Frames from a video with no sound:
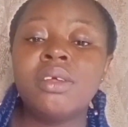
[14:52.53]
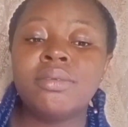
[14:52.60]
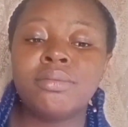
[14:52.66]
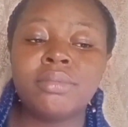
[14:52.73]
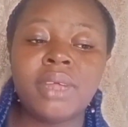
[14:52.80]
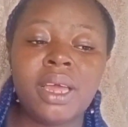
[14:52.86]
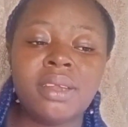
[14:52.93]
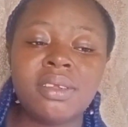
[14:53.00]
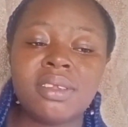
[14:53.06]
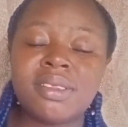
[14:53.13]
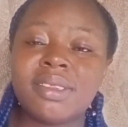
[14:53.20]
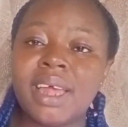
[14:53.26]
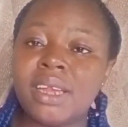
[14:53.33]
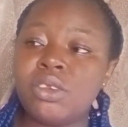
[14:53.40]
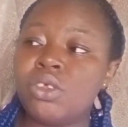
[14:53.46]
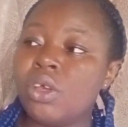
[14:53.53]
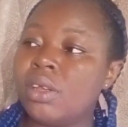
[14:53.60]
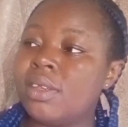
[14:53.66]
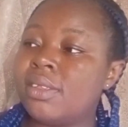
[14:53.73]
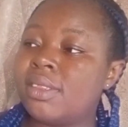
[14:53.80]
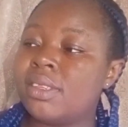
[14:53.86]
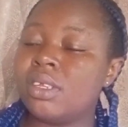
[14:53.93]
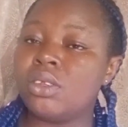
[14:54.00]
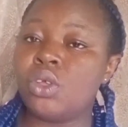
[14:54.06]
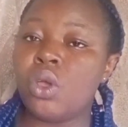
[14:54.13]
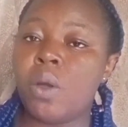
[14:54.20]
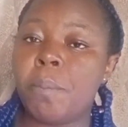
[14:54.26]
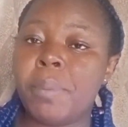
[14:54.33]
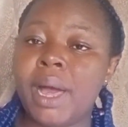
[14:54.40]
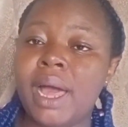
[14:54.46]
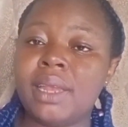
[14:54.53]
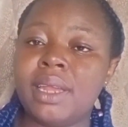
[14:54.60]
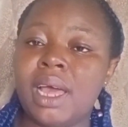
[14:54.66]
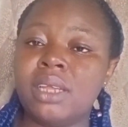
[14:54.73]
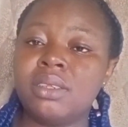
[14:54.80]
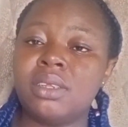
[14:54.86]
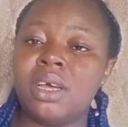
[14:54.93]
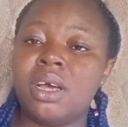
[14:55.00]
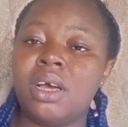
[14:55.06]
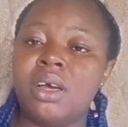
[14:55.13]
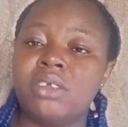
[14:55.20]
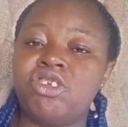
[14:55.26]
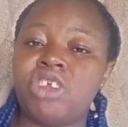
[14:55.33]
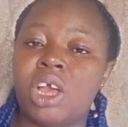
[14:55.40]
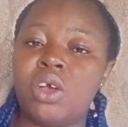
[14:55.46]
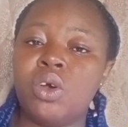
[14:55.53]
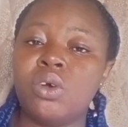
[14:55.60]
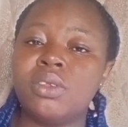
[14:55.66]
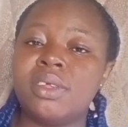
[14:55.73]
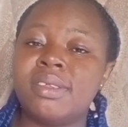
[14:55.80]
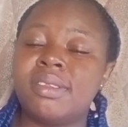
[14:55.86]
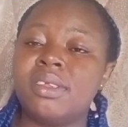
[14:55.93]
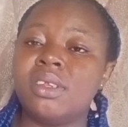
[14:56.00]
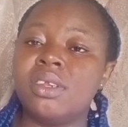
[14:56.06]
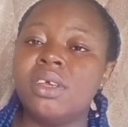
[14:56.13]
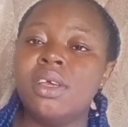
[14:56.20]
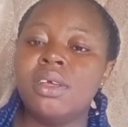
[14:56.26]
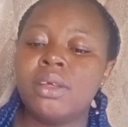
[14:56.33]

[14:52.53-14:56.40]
then stand your this thing, your pan and charcoal this thing.